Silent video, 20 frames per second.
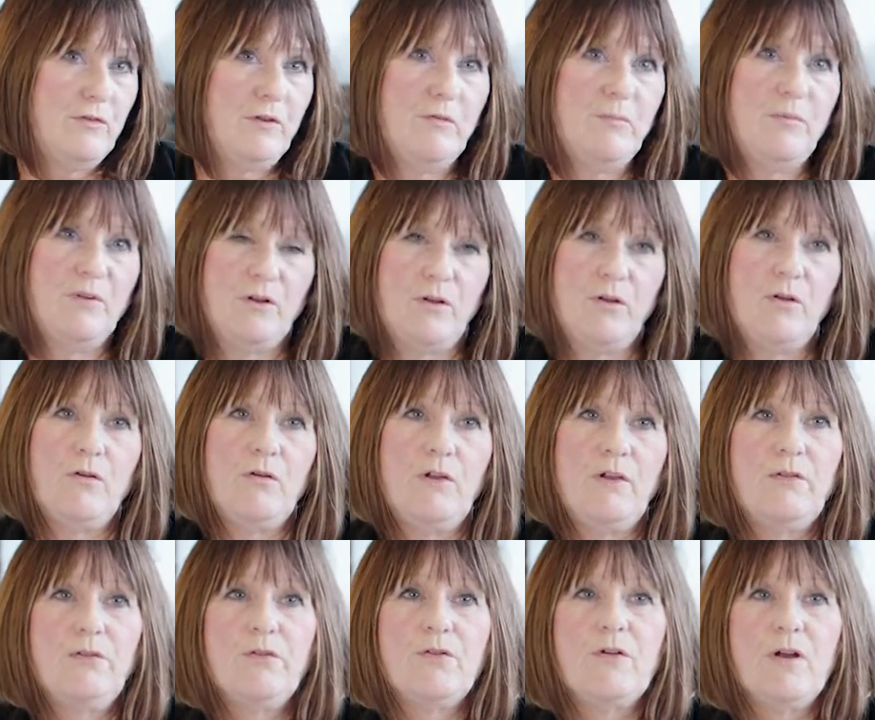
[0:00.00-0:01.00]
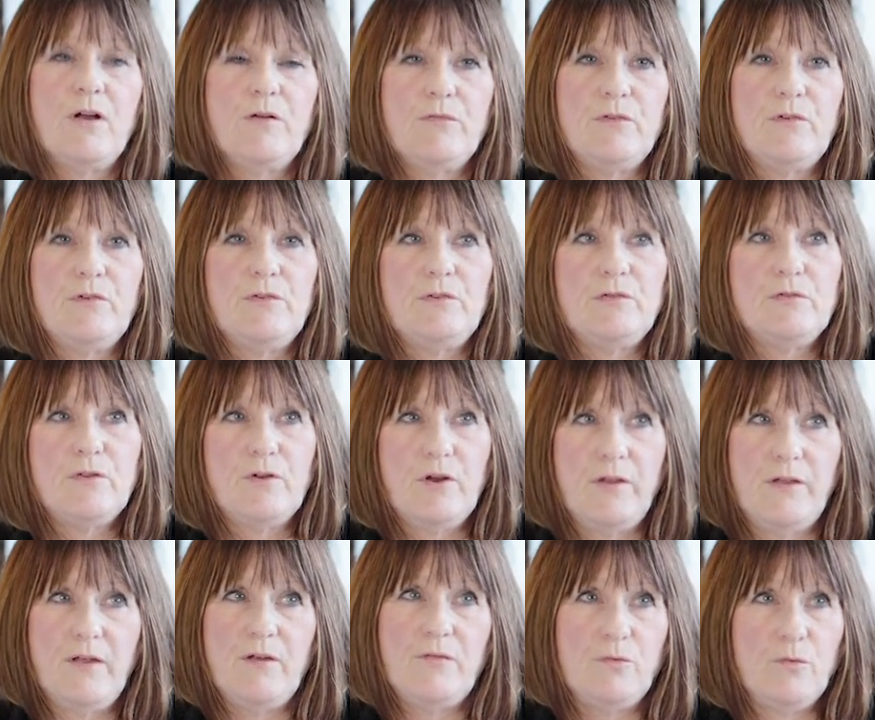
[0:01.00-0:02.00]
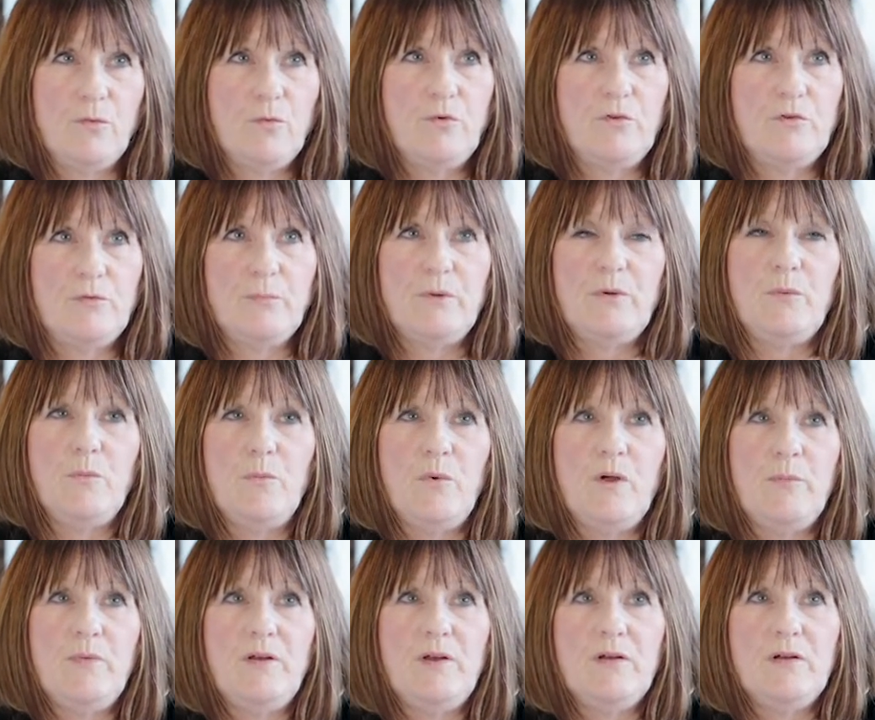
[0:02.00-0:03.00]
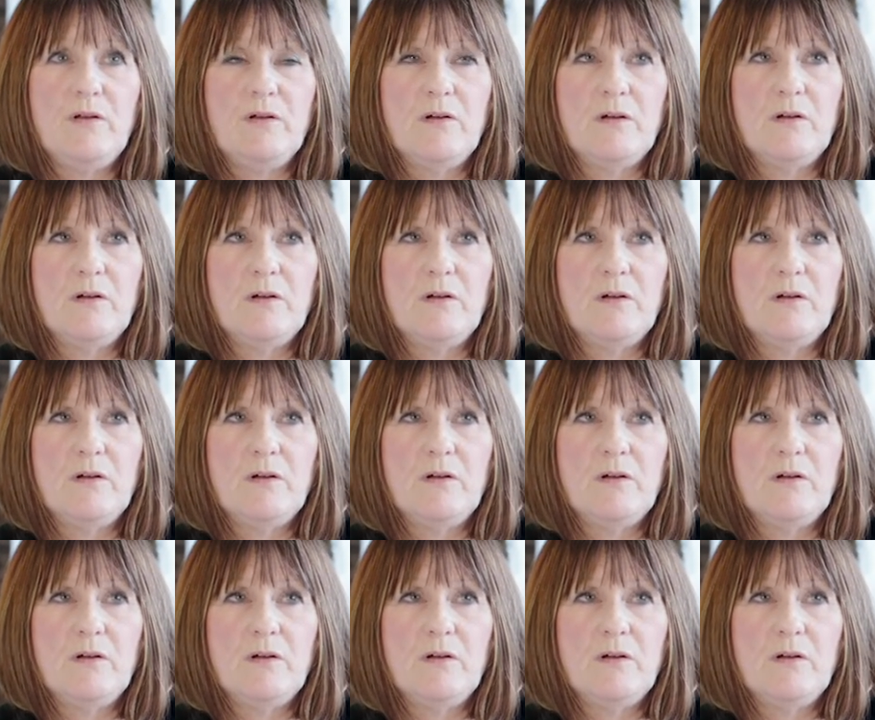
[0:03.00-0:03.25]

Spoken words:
there have been a lot of lithographers. They've always been women.